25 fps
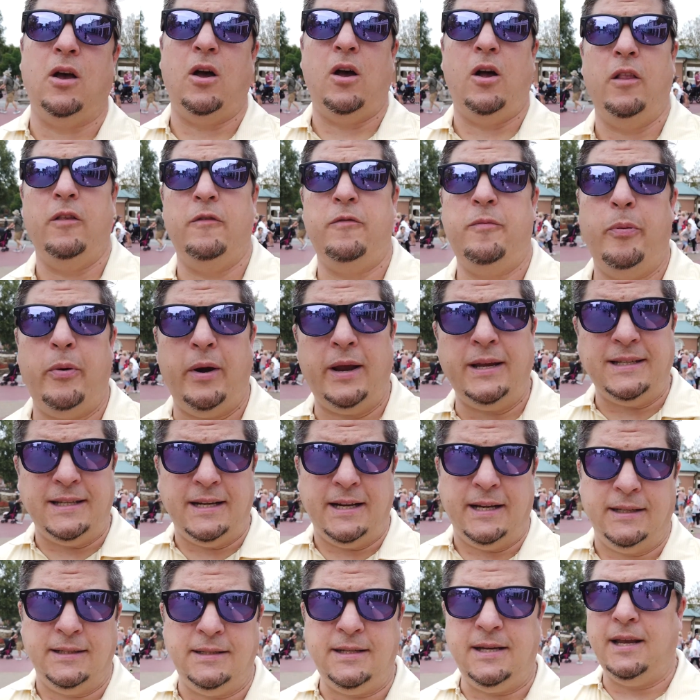Hall of
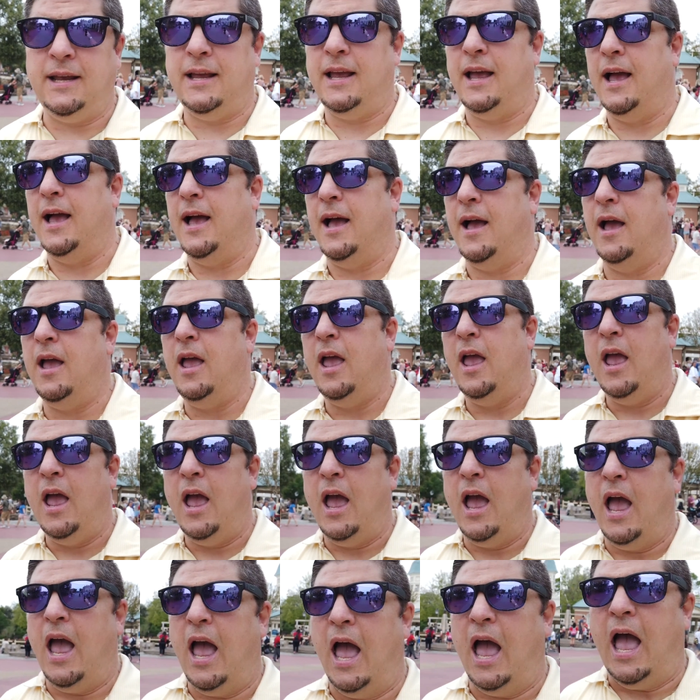Presidents.
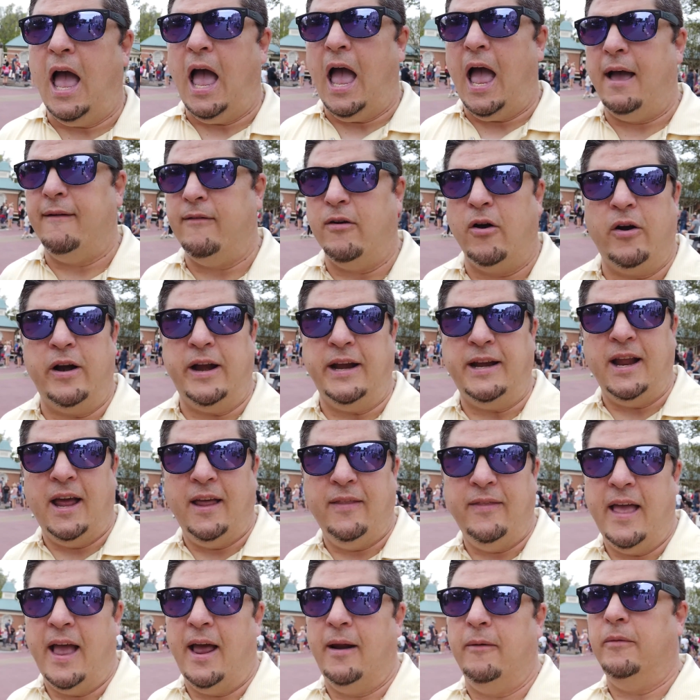I've already
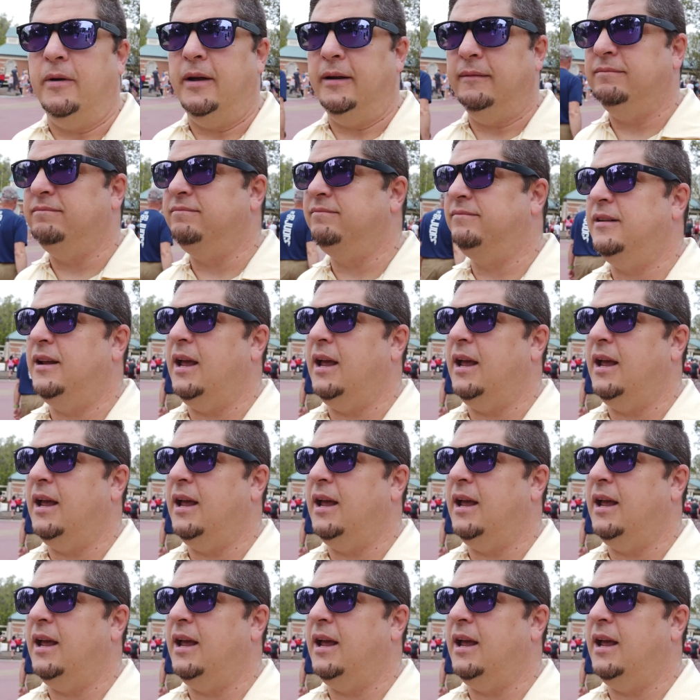done that one.